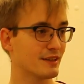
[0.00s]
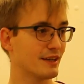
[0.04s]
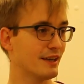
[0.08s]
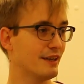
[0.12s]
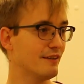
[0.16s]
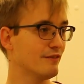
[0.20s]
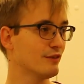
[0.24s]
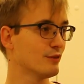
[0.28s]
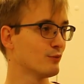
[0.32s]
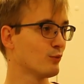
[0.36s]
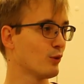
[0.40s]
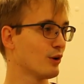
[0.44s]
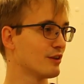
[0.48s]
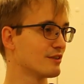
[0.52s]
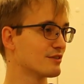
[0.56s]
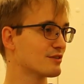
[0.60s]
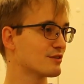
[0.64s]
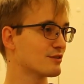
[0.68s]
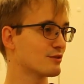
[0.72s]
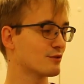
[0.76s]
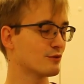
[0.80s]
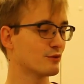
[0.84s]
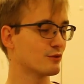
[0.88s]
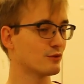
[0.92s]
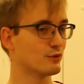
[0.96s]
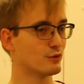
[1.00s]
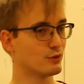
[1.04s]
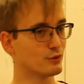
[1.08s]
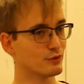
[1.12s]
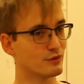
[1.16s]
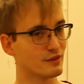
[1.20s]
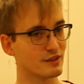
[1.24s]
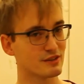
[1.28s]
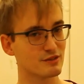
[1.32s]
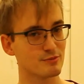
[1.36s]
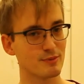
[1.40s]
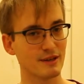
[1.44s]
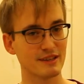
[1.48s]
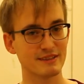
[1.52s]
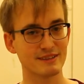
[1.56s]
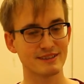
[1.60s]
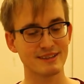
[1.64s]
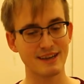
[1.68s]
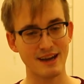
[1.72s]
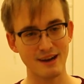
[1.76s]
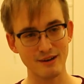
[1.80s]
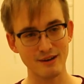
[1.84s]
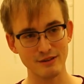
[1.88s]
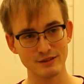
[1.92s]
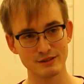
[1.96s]
even once you explain the
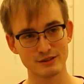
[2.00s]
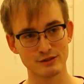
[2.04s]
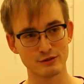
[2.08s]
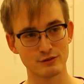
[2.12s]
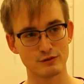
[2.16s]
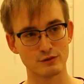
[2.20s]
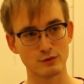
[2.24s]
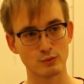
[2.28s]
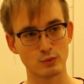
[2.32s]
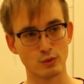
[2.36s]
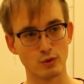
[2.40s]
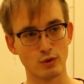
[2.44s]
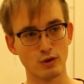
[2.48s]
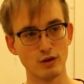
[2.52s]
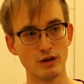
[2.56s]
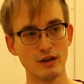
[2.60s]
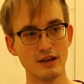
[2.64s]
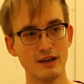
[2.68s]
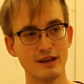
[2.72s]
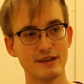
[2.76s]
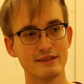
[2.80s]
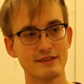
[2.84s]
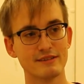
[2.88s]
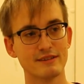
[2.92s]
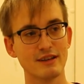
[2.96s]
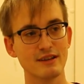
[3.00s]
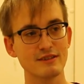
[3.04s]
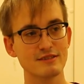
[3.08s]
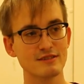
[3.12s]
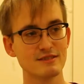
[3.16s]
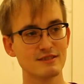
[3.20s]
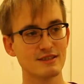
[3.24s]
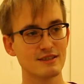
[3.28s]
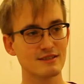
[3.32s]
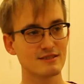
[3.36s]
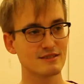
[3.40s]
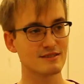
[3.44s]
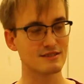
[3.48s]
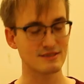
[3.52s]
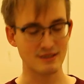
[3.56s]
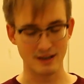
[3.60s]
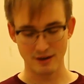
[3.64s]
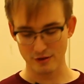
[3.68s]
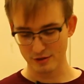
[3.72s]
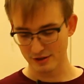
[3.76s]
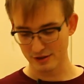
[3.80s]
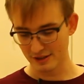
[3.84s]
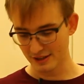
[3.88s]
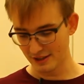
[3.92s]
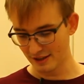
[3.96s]
character of the war, doesn't
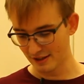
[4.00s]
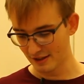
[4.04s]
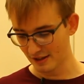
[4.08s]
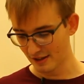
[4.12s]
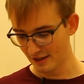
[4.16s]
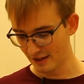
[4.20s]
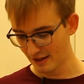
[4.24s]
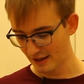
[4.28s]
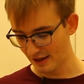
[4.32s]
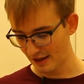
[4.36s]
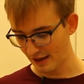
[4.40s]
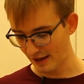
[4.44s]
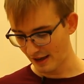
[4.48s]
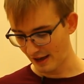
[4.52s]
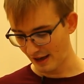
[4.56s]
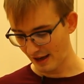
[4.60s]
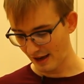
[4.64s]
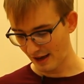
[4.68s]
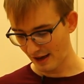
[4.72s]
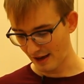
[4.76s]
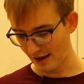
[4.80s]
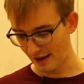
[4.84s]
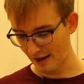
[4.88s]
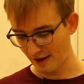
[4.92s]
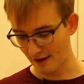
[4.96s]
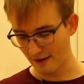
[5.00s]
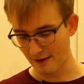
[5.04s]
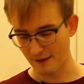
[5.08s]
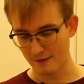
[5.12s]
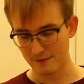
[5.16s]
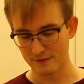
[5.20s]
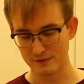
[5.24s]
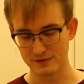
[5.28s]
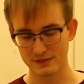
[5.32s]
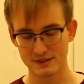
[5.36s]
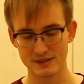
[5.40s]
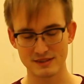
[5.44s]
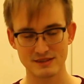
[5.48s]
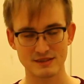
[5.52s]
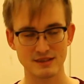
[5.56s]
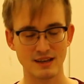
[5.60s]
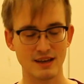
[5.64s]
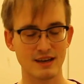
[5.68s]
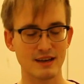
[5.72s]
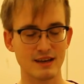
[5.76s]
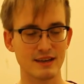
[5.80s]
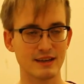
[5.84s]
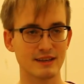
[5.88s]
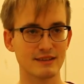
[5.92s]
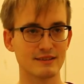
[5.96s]
necessarily
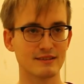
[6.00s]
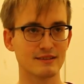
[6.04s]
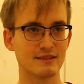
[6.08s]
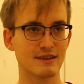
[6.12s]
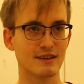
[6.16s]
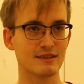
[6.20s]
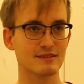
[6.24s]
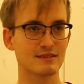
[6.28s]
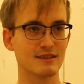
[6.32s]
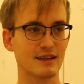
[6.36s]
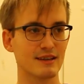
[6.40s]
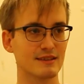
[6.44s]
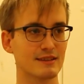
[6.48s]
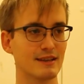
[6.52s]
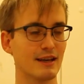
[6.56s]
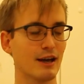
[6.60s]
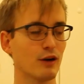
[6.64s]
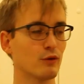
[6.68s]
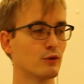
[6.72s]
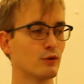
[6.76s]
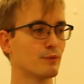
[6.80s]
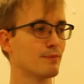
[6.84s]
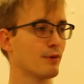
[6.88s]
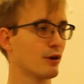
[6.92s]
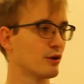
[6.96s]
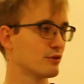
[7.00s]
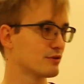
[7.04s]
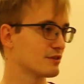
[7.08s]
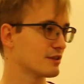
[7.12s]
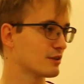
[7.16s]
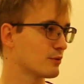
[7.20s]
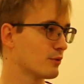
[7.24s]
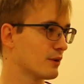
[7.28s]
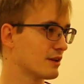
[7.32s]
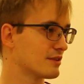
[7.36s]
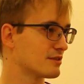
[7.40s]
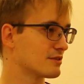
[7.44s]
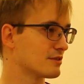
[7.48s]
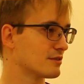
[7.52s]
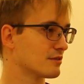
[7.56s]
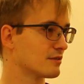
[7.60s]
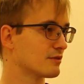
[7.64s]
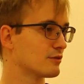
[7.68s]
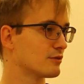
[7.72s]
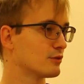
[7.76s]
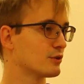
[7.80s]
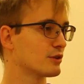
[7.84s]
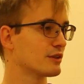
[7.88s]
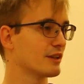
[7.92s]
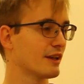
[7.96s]
decide exactly how we pose the question.
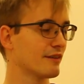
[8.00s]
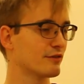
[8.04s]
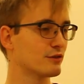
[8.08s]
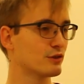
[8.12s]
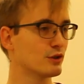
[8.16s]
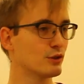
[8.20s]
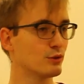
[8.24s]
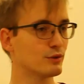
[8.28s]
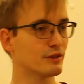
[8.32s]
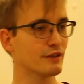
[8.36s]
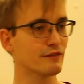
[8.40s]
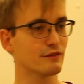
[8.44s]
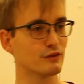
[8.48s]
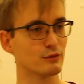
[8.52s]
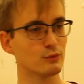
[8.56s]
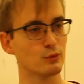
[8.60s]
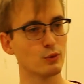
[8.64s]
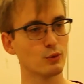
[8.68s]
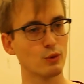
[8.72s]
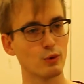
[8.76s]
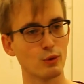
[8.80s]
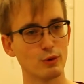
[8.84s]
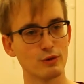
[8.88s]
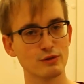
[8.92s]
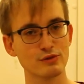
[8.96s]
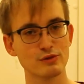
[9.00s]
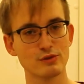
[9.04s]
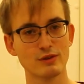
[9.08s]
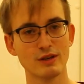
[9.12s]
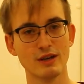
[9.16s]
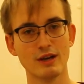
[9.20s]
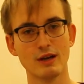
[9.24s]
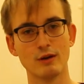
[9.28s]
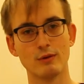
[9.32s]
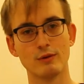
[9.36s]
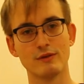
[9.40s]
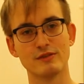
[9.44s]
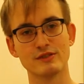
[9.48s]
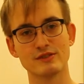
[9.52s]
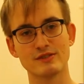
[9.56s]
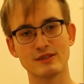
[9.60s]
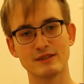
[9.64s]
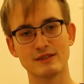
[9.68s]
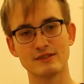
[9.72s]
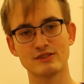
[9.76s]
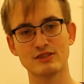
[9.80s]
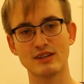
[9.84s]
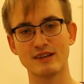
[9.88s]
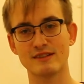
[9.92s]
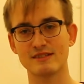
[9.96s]
We can have two different wars
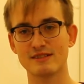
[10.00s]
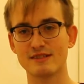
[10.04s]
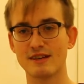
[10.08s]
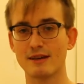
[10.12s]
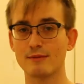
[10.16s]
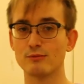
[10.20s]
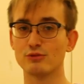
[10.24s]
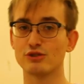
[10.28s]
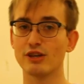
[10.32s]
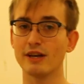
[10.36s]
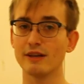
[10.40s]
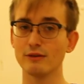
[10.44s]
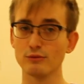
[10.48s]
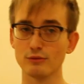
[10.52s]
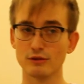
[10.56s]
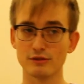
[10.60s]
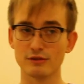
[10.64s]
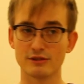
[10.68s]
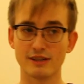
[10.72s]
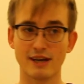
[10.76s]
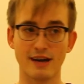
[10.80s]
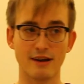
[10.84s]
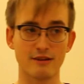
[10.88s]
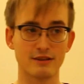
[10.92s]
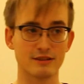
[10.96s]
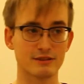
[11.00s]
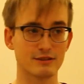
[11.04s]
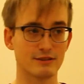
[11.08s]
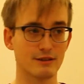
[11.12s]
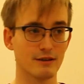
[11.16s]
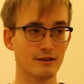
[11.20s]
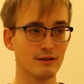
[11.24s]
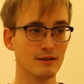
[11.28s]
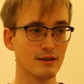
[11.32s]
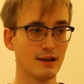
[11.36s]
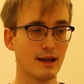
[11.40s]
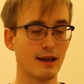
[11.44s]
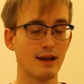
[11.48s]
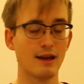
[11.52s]
with the same general character,